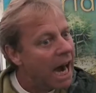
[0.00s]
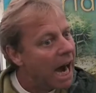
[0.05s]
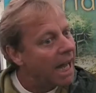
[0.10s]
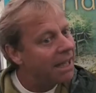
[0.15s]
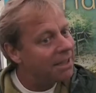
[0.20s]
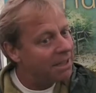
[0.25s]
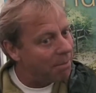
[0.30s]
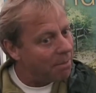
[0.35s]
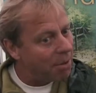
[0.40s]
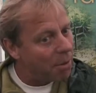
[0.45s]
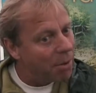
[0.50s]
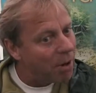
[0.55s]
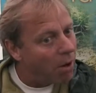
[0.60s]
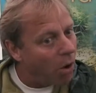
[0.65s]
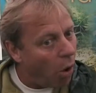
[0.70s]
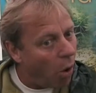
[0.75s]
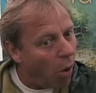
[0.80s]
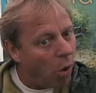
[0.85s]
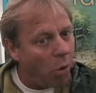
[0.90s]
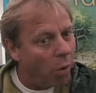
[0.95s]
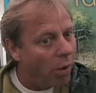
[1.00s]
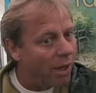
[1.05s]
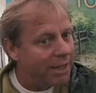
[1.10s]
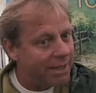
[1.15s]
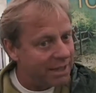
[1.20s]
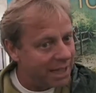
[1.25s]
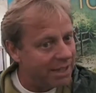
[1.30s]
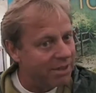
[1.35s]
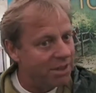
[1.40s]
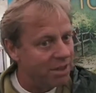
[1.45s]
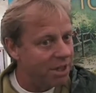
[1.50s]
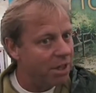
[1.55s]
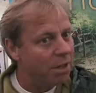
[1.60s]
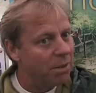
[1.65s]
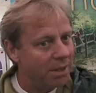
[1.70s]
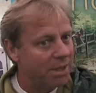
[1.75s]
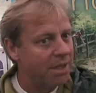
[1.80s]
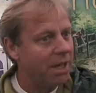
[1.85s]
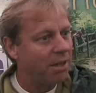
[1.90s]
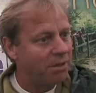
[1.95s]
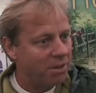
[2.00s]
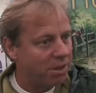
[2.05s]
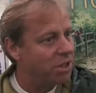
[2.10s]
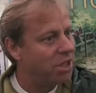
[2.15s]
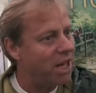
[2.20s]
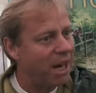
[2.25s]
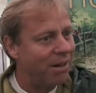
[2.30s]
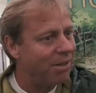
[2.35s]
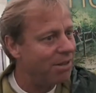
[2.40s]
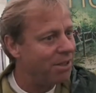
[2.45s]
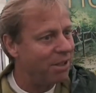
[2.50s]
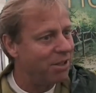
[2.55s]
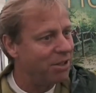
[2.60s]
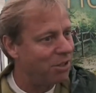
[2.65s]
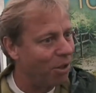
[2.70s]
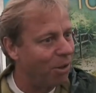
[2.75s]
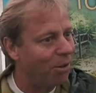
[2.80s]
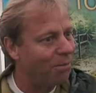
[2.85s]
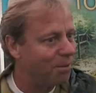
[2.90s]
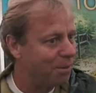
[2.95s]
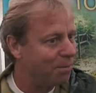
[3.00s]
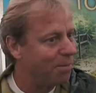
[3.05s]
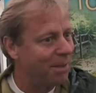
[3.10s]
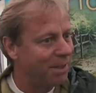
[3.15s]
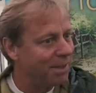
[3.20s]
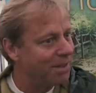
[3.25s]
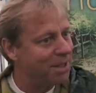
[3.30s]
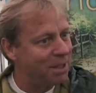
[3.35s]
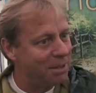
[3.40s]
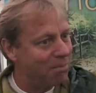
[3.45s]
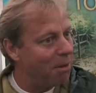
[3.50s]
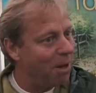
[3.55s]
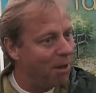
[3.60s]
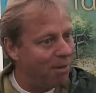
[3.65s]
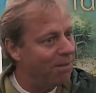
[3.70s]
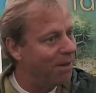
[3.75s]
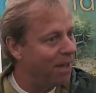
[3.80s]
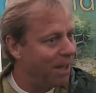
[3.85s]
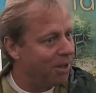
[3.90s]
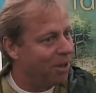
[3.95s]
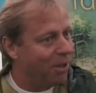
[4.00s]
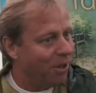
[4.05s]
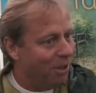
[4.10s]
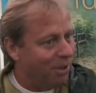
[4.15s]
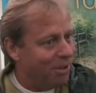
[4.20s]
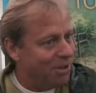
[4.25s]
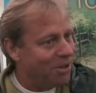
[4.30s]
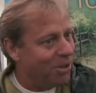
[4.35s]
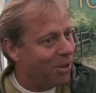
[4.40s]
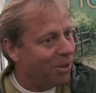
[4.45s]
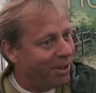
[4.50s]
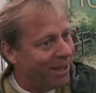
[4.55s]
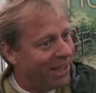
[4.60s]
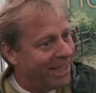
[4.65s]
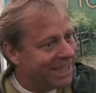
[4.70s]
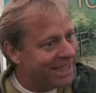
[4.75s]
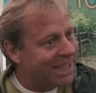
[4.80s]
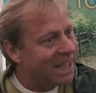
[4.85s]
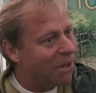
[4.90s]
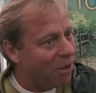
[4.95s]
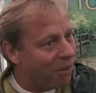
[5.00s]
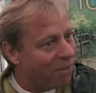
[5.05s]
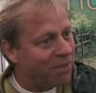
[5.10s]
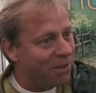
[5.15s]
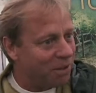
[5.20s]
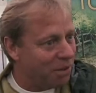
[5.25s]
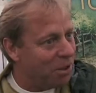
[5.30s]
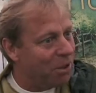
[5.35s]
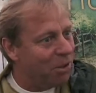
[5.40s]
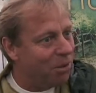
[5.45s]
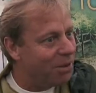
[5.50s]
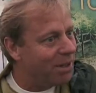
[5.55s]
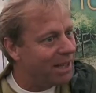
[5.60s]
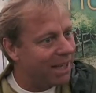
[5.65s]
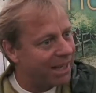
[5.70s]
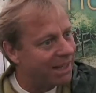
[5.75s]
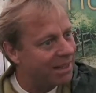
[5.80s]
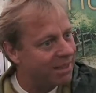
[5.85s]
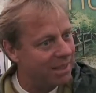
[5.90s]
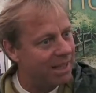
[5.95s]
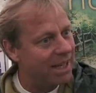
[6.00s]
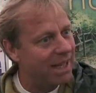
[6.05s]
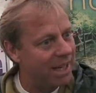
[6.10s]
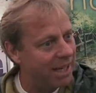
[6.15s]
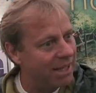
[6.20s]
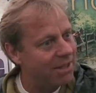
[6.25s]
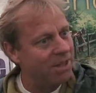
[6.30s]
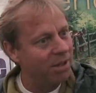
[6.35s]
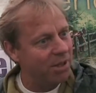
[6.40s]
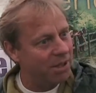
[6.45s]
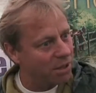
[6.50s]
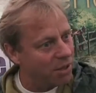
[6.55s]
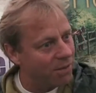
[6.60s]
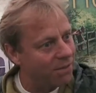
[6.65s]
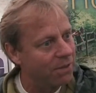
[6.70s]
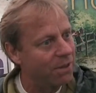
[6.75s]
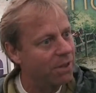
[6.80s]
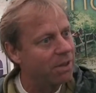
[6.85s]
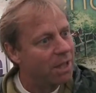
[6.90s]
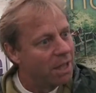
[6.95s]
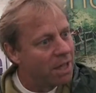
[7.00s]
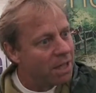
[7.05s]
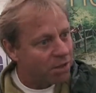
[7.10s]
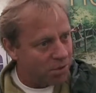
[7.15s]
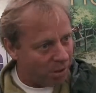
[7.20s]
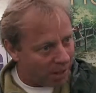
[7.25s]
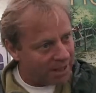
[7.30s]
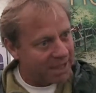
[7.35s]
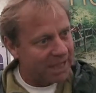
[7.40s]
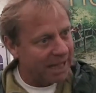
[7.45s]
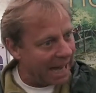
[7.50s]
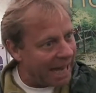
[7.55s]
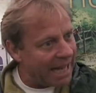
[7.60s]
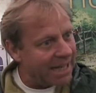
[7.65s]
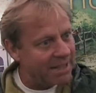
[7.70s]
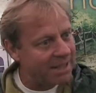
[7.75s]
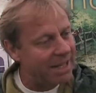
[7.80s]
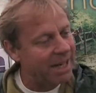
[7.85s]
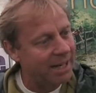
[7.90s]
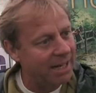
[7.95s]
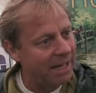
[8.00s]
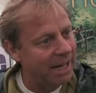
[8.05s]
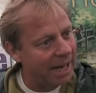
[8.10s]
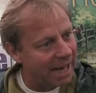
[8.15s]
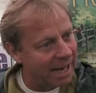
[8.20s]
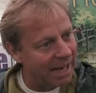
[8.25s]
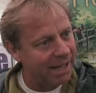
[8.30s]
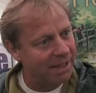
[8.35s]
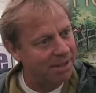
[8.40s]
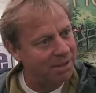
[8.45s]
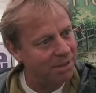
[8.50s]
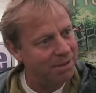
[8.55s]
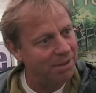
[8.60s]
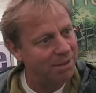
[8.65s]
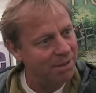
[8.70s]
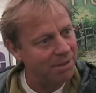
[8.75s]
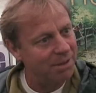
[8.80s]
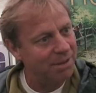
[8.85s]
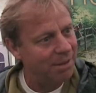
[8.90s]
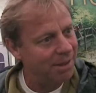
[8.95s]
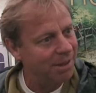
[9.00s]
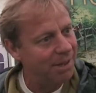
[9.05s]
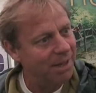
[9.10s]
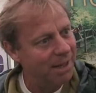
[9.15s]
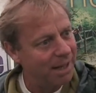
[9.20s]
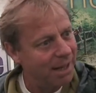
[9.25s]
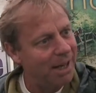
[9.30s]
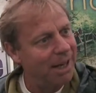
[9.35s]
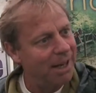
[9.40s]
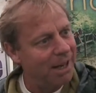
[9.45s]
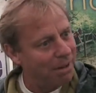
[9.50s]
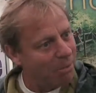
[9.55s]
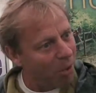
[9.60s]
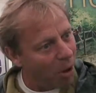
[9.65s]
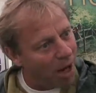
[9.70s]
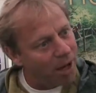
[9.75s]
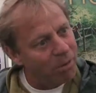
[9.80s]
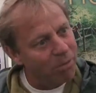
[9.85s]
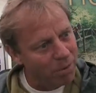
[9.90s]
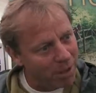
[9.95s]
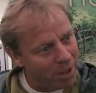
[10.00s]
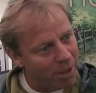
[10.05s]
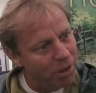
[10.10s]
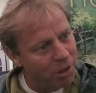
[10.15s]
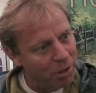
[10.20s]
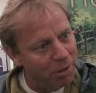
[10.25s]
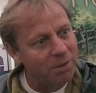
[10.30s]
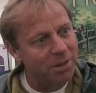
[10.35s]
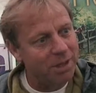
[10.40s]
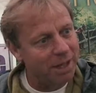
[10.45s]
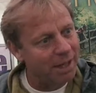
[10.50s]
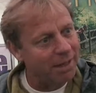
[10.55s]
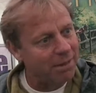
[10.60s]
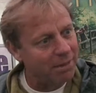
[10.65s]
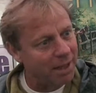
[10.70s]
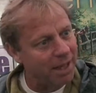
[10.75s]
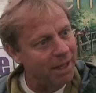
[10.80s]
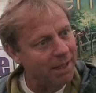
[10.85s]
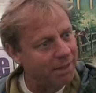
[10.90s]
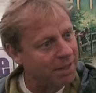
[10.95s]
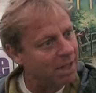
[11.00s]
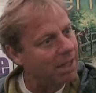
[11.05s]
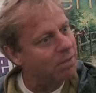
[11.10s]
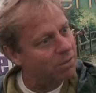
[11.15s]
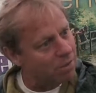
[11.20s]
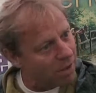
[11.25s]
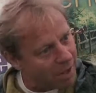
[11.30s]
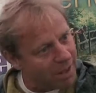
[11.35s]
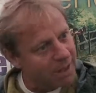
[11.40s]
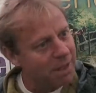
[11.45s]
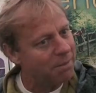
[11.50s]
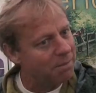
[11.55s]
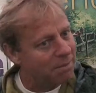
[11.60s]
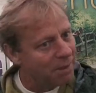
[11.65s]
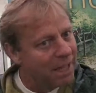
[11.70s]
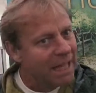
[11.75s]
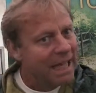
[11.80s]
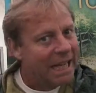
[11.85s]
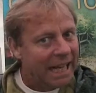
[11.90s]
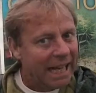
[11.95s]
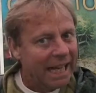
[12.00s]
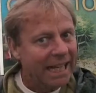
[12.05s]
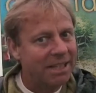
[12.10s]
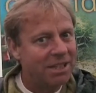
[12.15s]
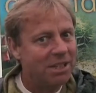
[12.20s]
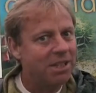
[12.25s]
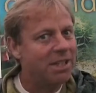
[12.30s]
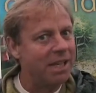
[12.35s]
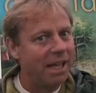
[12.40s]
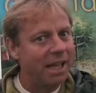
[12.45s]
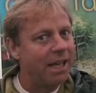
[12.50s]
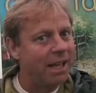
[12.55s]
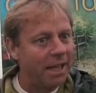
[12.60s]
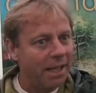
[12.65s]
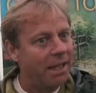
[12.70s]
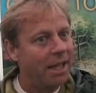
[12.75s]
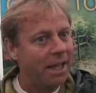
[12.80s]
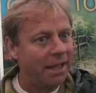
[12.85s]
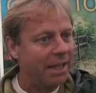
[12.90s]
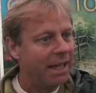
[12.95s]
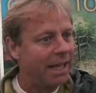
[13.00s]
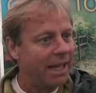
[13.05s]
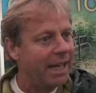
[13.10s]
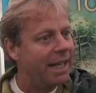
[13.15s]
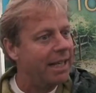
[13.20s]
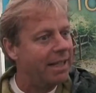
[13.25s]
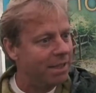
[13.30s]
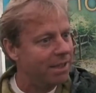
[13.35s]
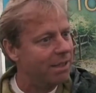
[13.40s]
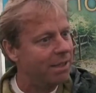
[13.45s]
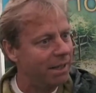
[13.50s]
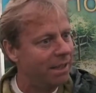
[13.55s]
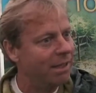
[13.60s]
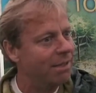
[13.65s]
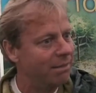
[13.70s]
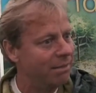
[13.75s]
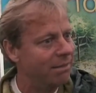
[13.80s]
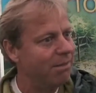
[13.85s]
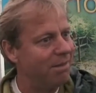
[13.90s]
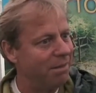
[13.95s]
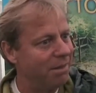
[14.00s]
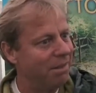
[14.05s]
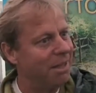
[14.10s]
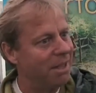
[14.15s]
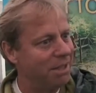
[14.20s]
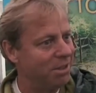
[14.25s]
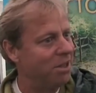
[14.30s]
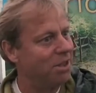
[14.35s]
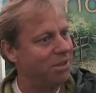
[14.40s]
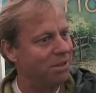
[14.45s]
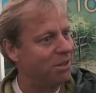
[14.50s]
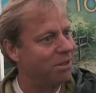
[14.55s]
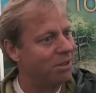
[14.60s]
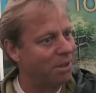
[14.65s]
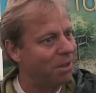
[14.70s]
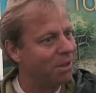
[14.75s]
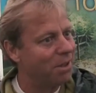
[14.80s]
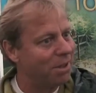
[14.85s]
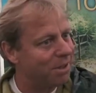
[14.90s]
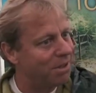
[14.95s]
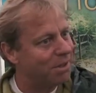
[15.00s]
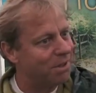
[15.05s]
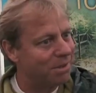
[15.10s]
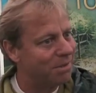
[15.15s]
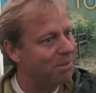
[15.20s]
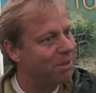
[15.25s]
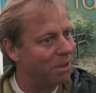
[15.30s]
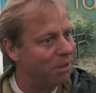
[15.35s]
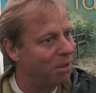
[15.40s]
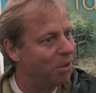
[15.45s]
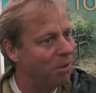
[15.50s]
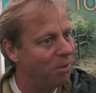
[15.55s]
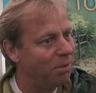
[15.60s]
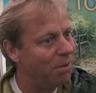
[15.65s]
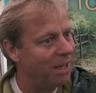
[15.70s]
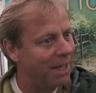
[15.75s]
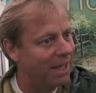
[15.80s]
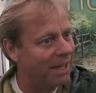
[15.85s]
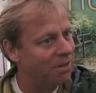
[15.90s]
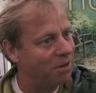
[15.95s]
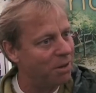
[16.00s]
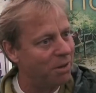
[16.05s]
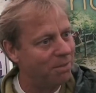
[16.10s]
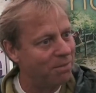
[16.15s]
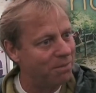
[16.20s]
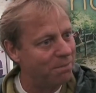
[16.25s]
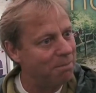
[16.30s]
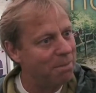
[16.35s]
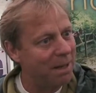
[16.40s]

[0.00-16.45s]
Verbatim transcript: And something we always tend to do is go to charity shops because there's perfectly good toys and often new things there. So it's often trying to get second hand um, and reusing things and trying to instill it in the kids that it's just as good as the new things, often